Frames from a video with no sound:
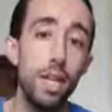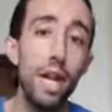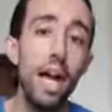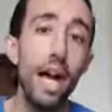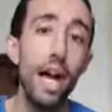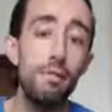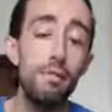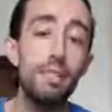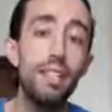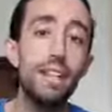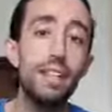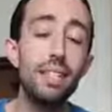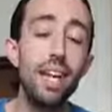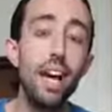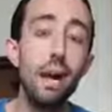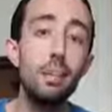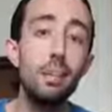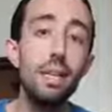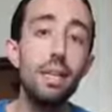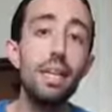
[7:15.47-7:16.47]
And for that to
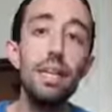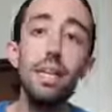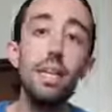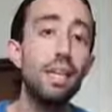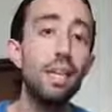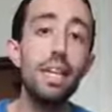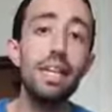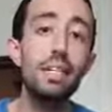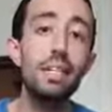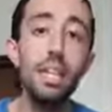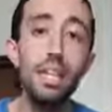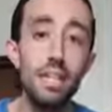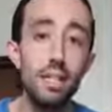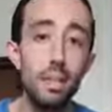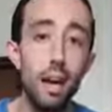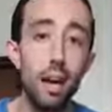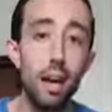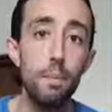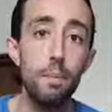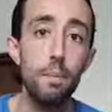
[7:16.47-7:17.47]
happen, things need
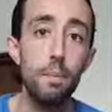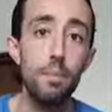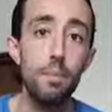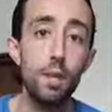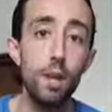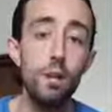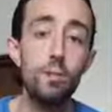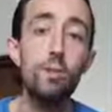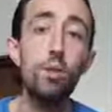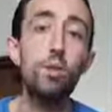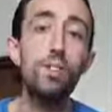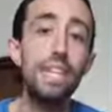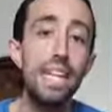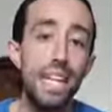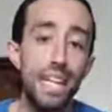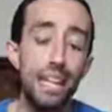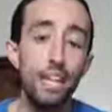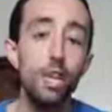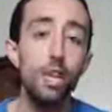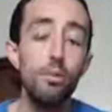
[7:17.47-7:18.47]
time. Of course,
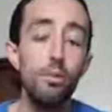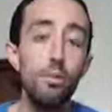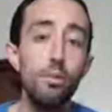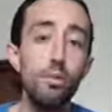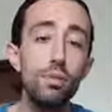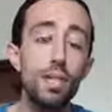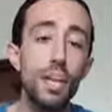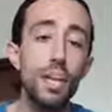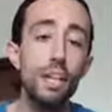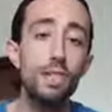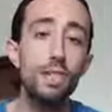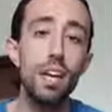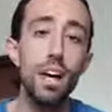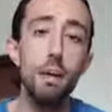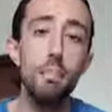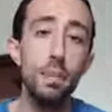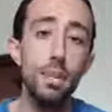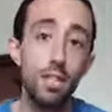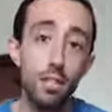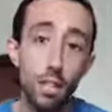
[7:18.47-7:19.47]
healing overall takes time, but
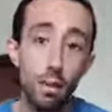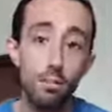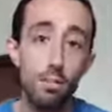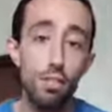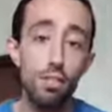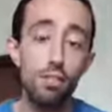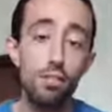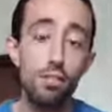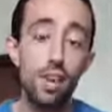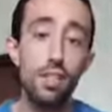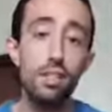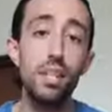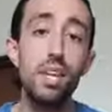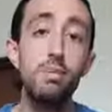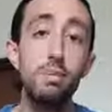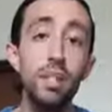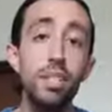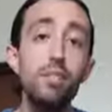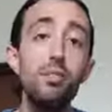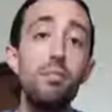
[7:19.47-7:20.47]
in terms of stretch, it
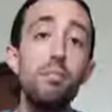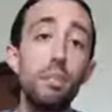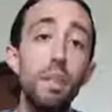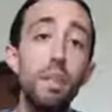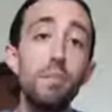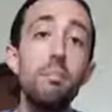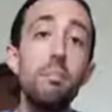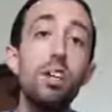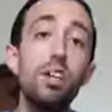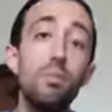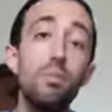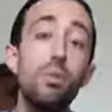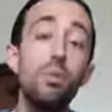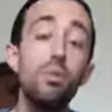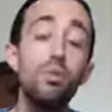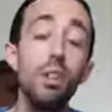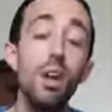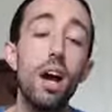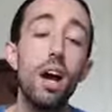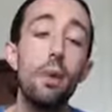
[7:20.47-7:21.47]
means you need much more
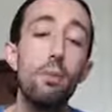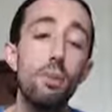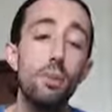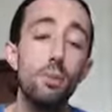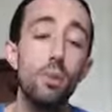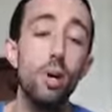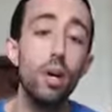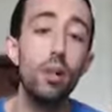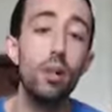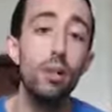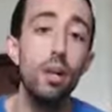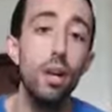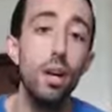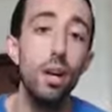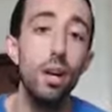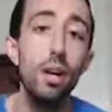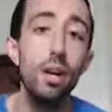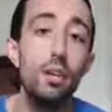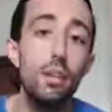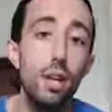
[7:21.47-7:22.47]
time as well.
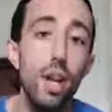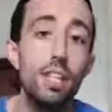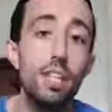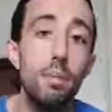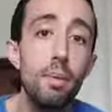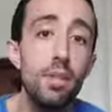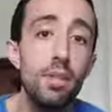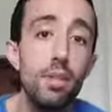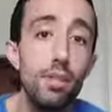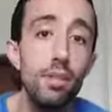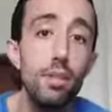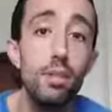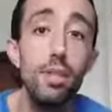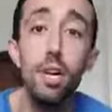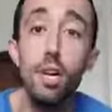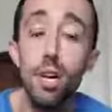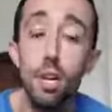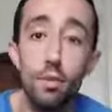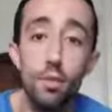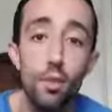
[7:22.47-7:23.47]
So as I mentioned,
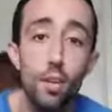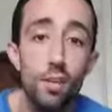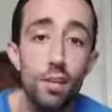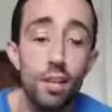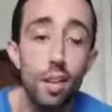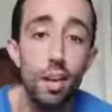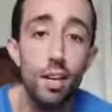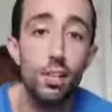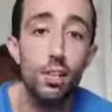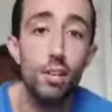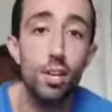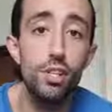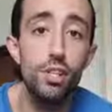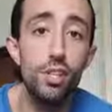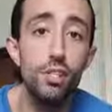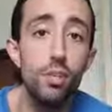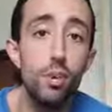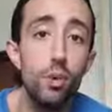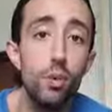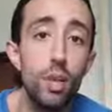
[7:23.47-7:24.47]
for those last stretches,
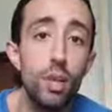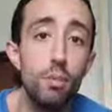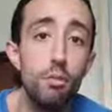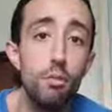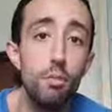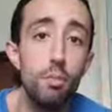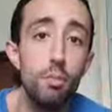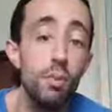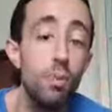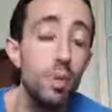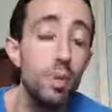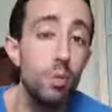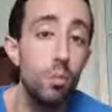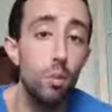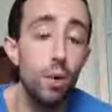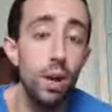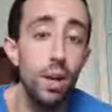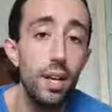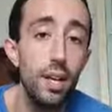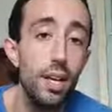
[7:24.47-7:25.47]
holding from between
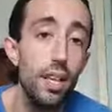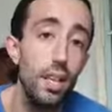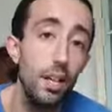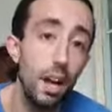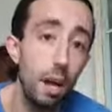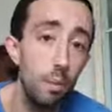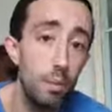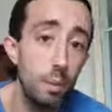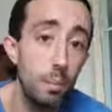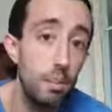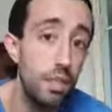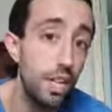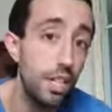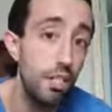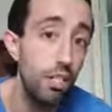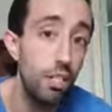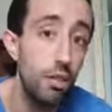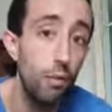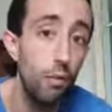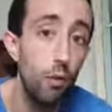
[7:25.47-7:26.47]
1 and then up to potentially
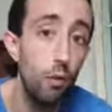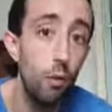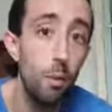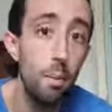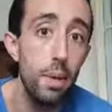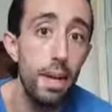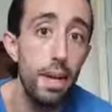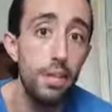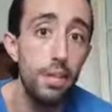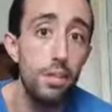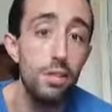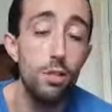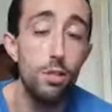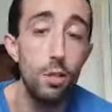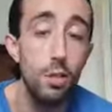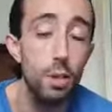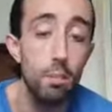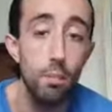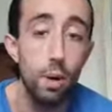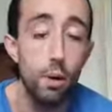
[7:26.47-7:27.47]
4 minutes, doing
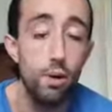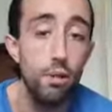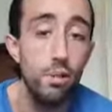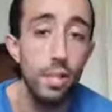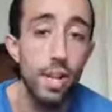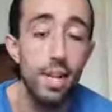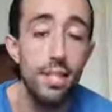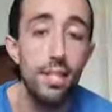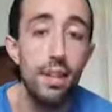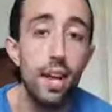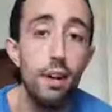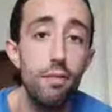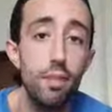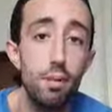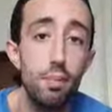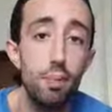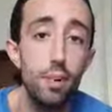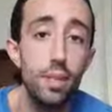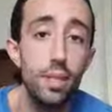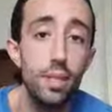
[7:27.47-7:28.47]
both sides at every
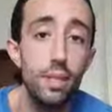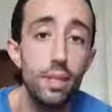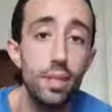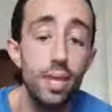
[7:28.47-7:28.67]
point.